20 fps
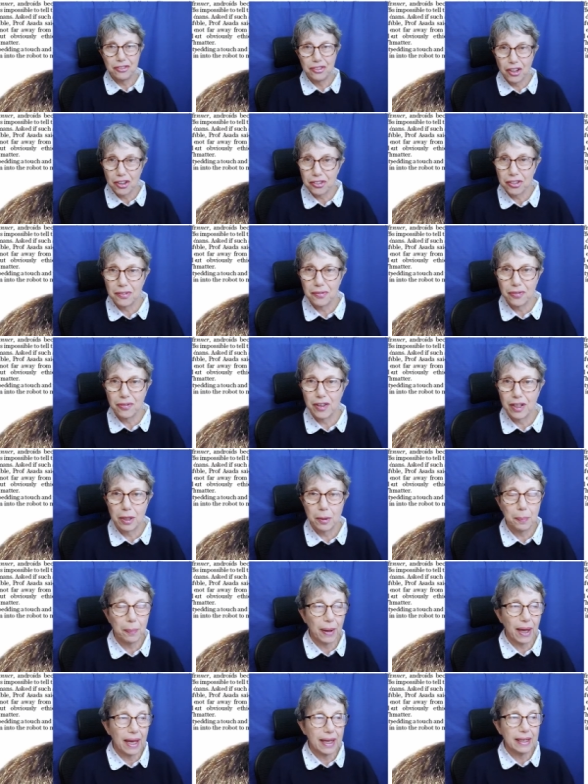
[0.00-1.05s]
doesn't
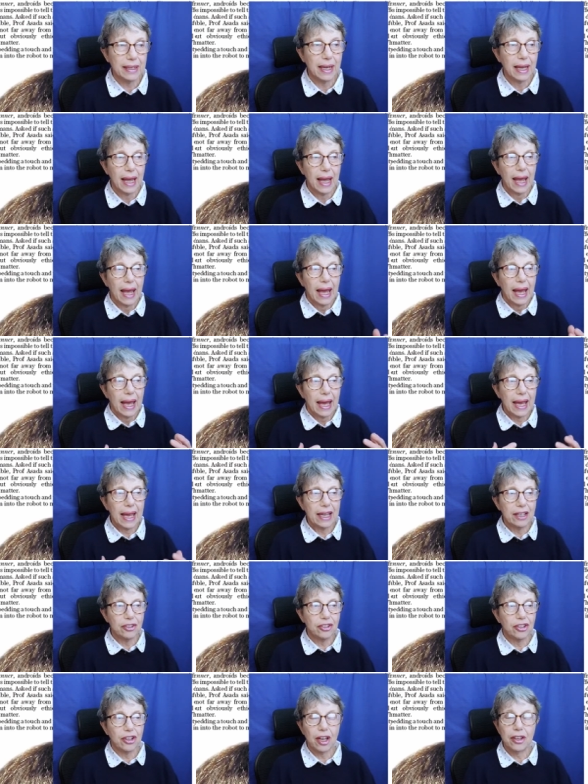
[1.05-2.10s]
feel pain,
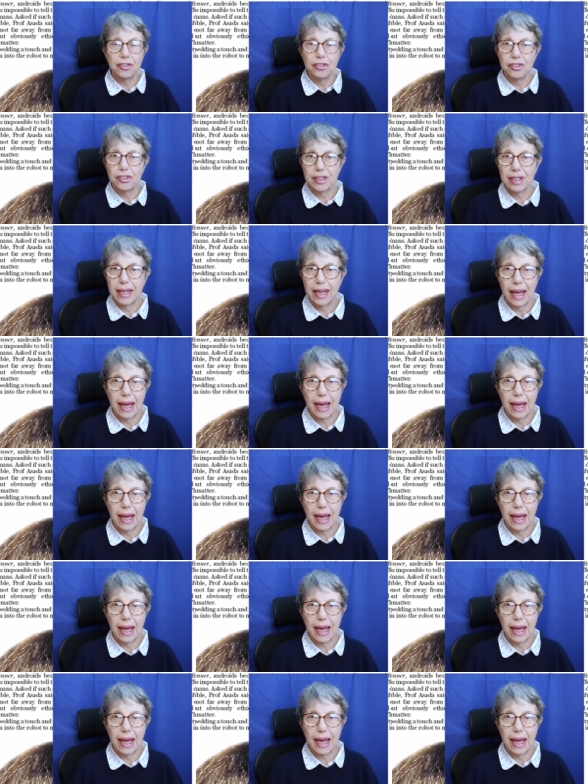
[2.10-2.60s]
it just